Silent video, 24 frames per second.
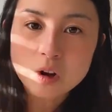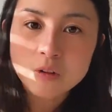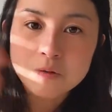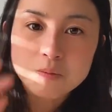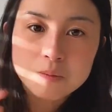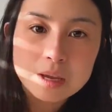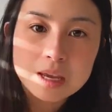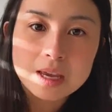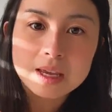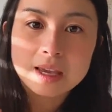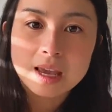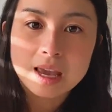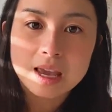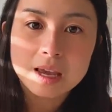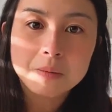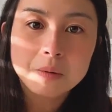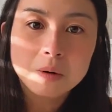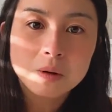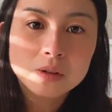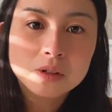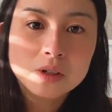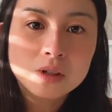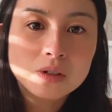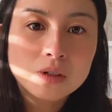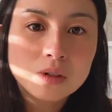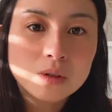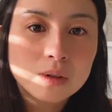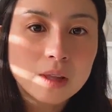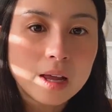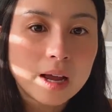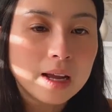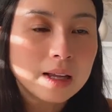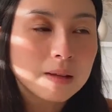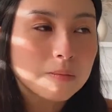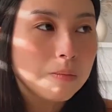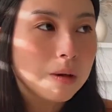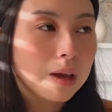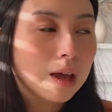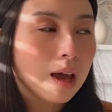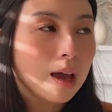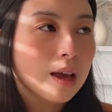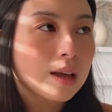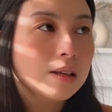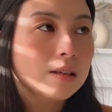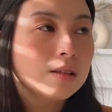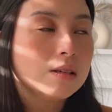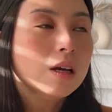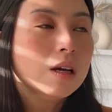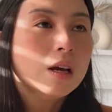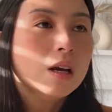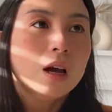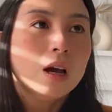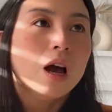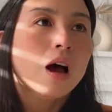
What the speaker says: of being able to do that, because